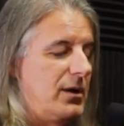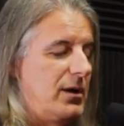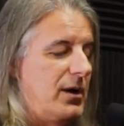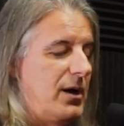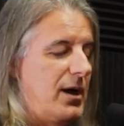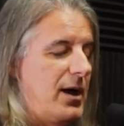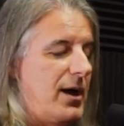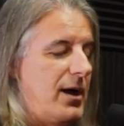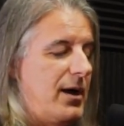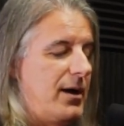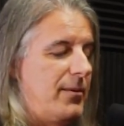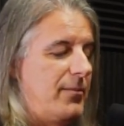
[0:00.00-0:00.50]

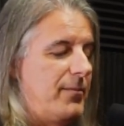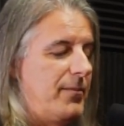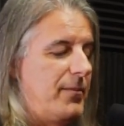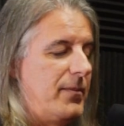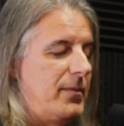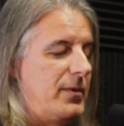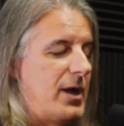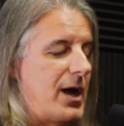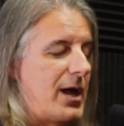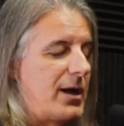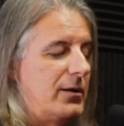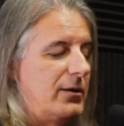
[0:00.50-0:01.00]
um,
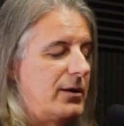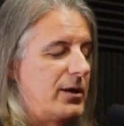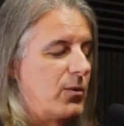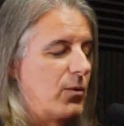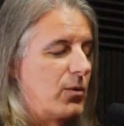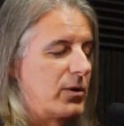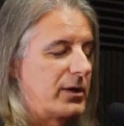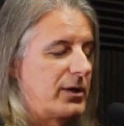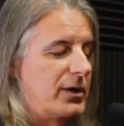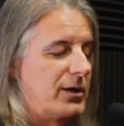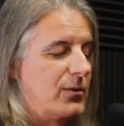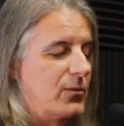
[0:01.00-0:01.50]
not only
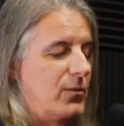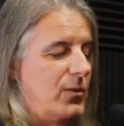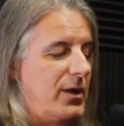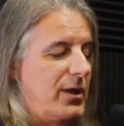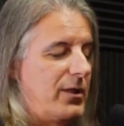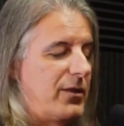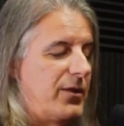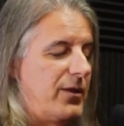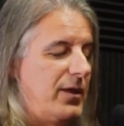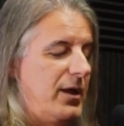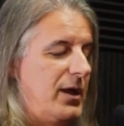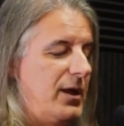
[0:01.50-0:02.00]
working
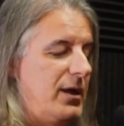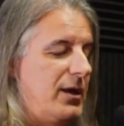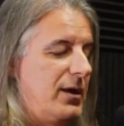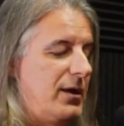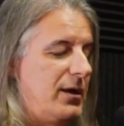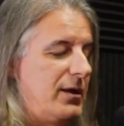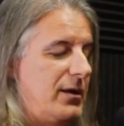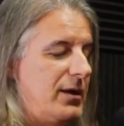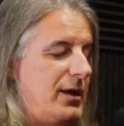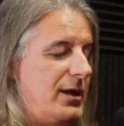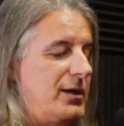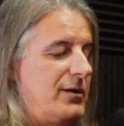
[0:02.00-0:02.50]
with
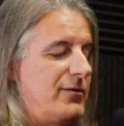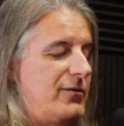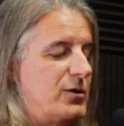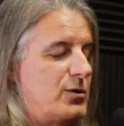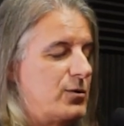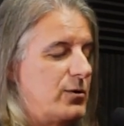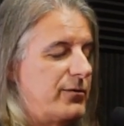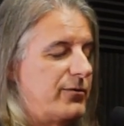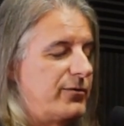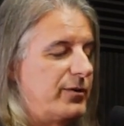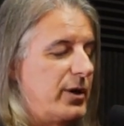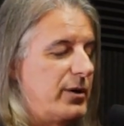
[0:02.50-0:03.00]

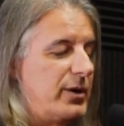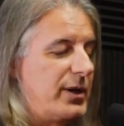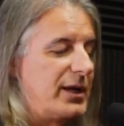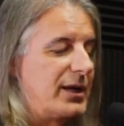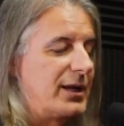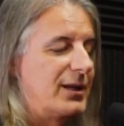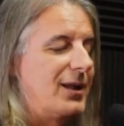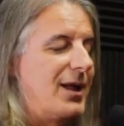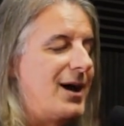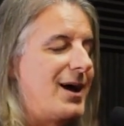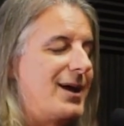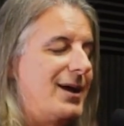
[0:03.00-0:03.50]
individual floating
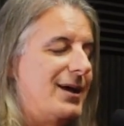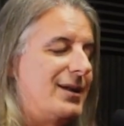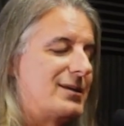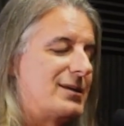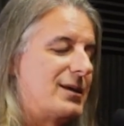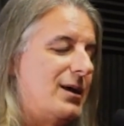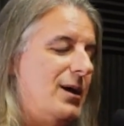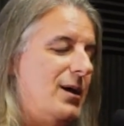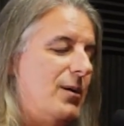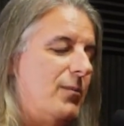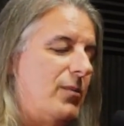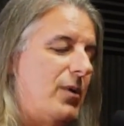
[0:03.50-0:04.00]

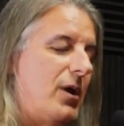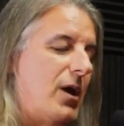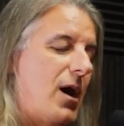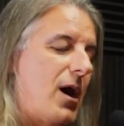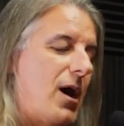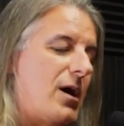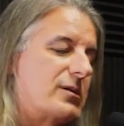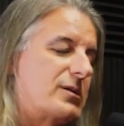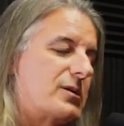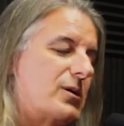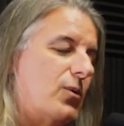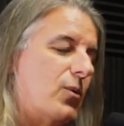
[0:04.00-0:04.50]
clients, but
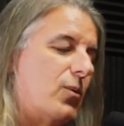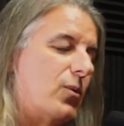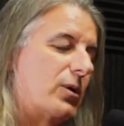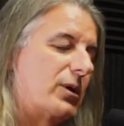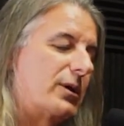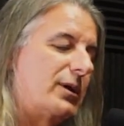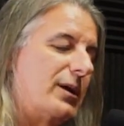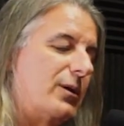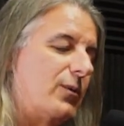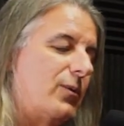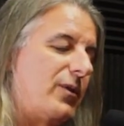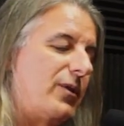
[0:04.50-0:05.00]
also
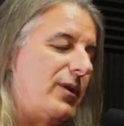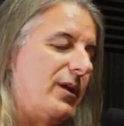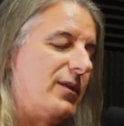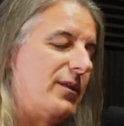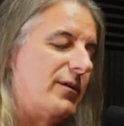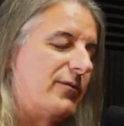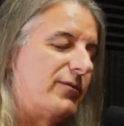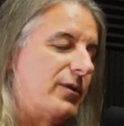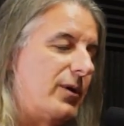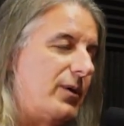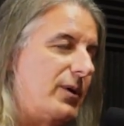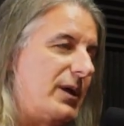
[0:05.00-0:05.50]
working within
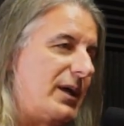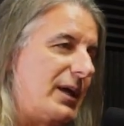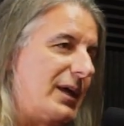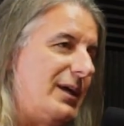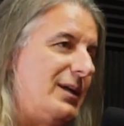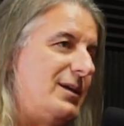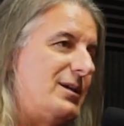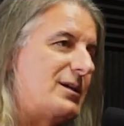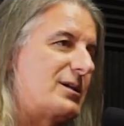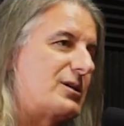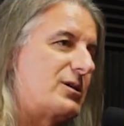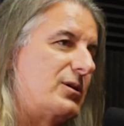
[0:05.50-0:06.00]
the floating
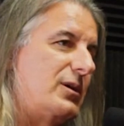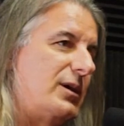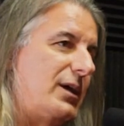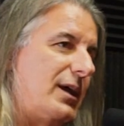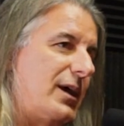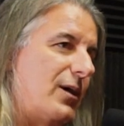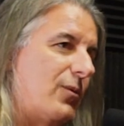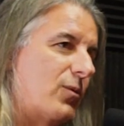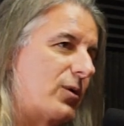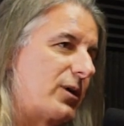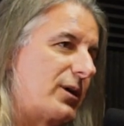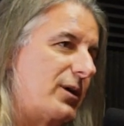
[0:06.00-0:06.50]
industry
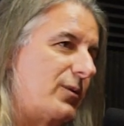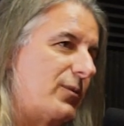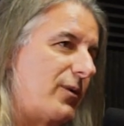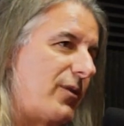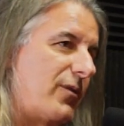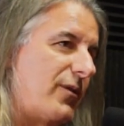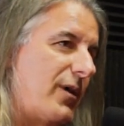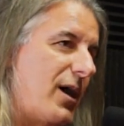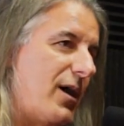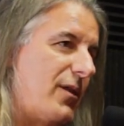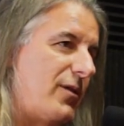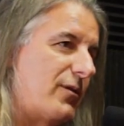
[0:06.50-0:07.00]
and working
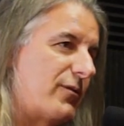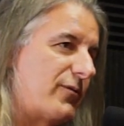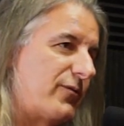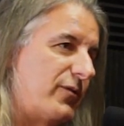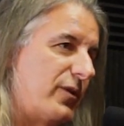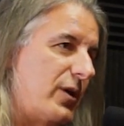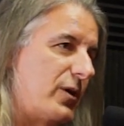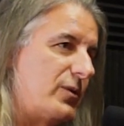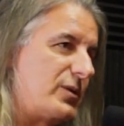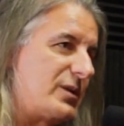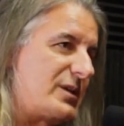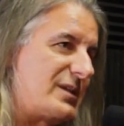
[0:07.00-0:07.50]
with other
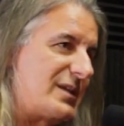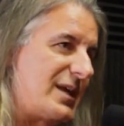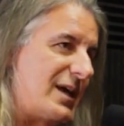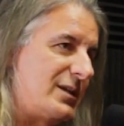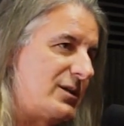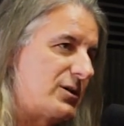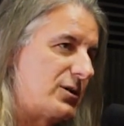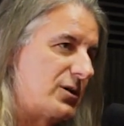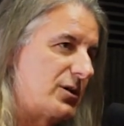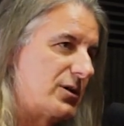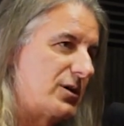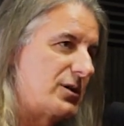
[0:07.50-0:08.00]
float
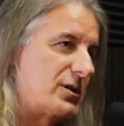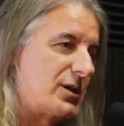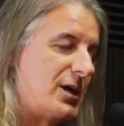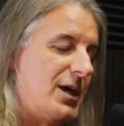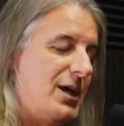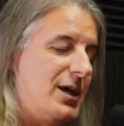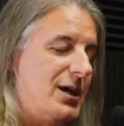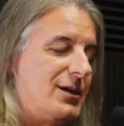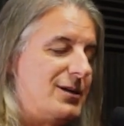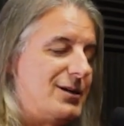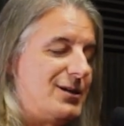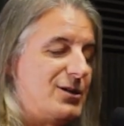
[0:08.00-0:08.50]
centers oh,
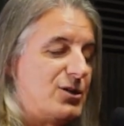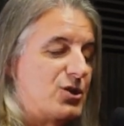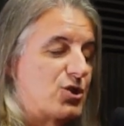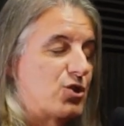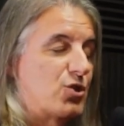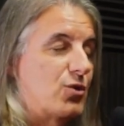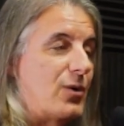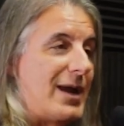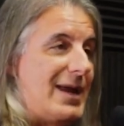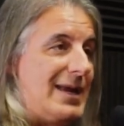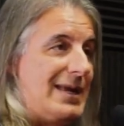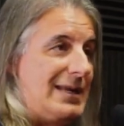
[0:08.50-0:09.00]
cool. to
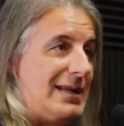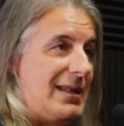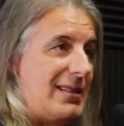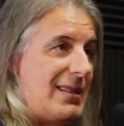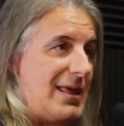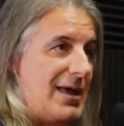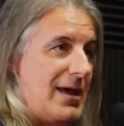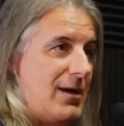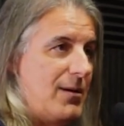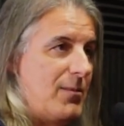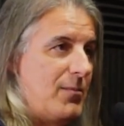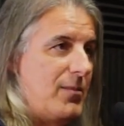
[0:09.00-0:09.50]
train
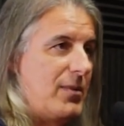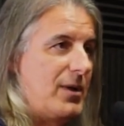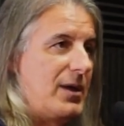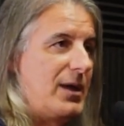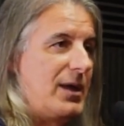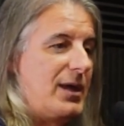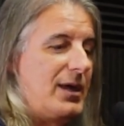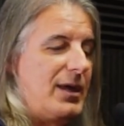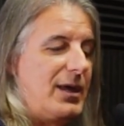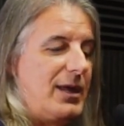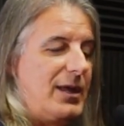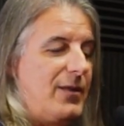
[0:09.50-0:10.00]
them
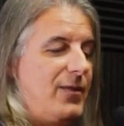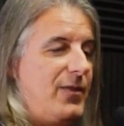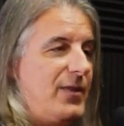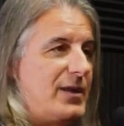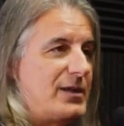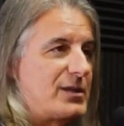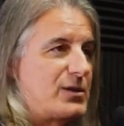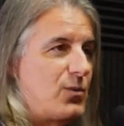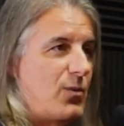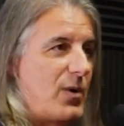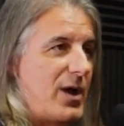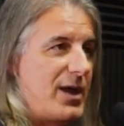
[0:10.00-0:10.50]
in
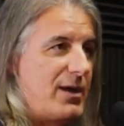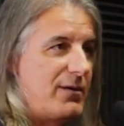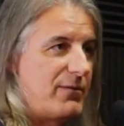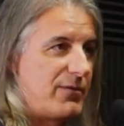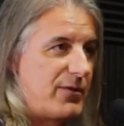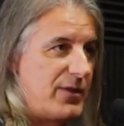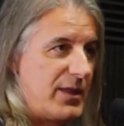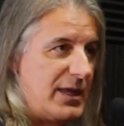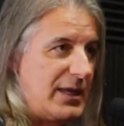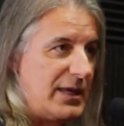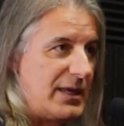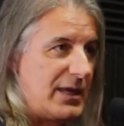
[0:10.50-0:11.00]
this way of
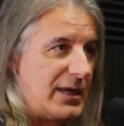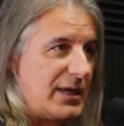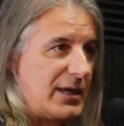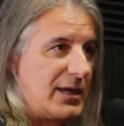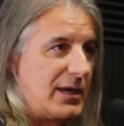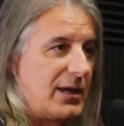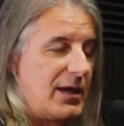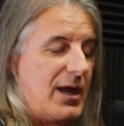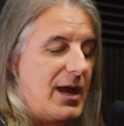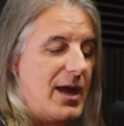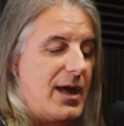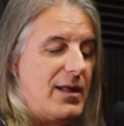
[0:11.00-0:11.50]

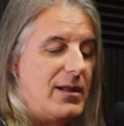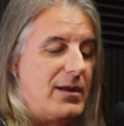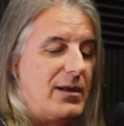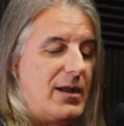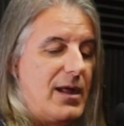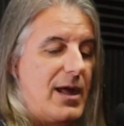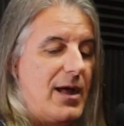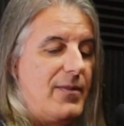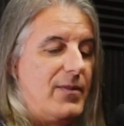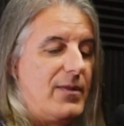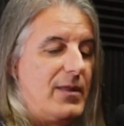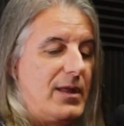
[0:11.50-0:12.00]
thinking and
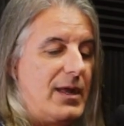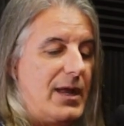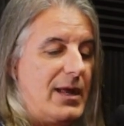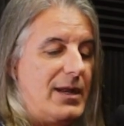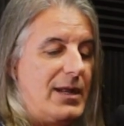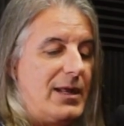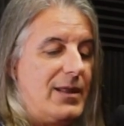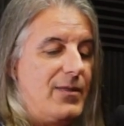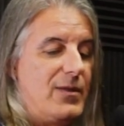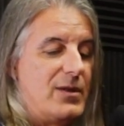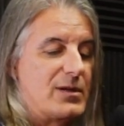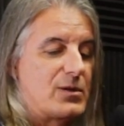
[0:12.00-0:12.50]
and and
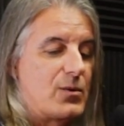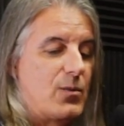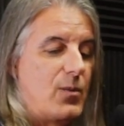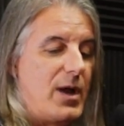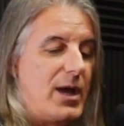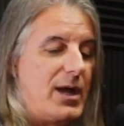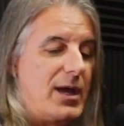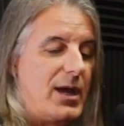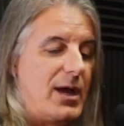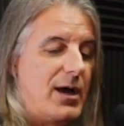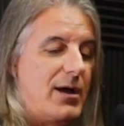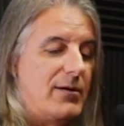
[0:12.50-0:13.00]
in this
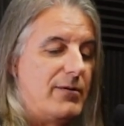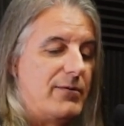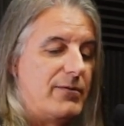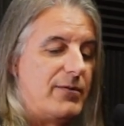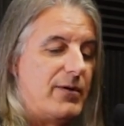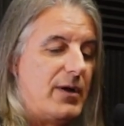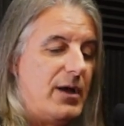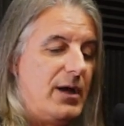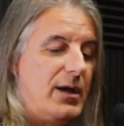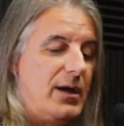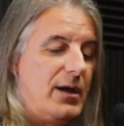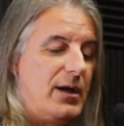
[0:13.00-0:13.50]
way of